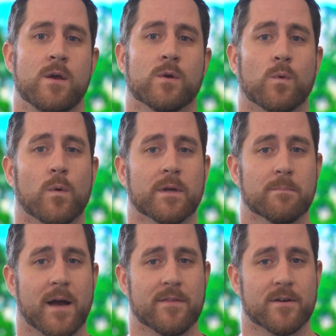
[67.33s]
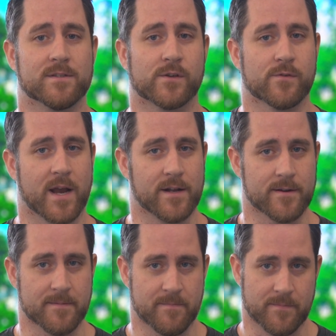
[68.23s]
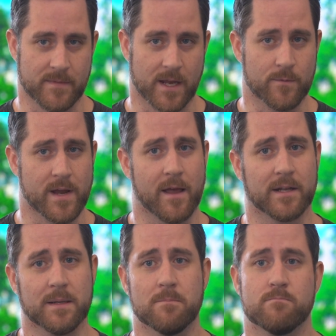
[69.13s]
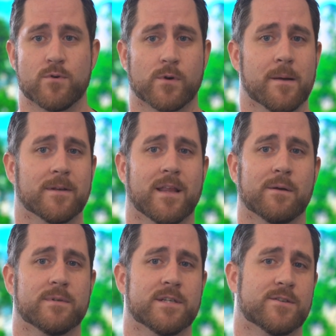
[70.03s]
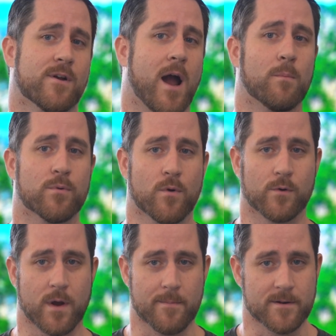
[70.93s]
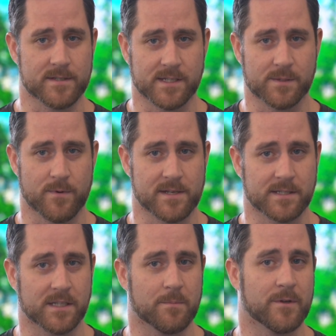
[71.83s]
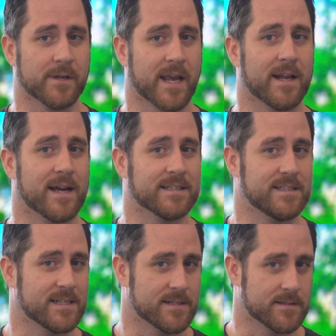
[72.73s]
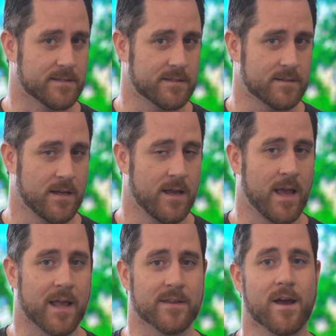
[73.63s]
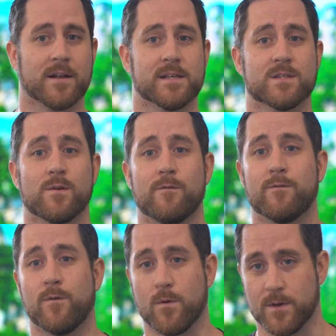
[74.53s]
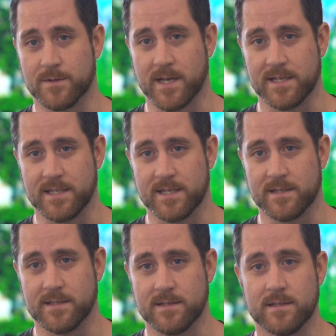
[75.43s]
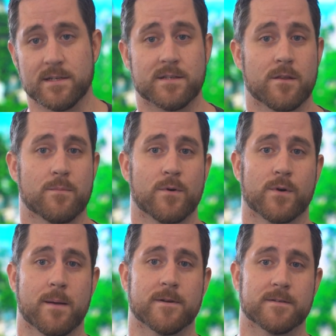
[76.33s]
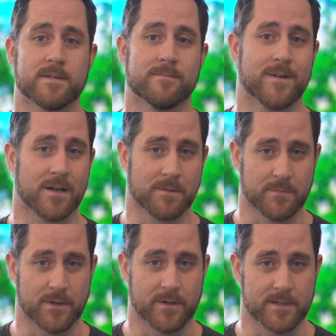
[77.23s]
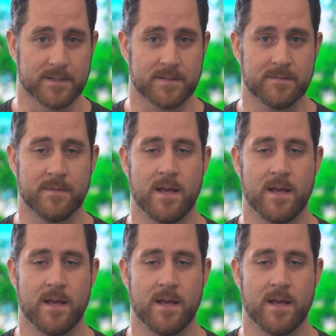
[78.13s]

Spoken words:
Quoting Python's creator, in reality, programming languages are how programmers express and communicate ideas, and the audience for those ideas is other programmers, not computers.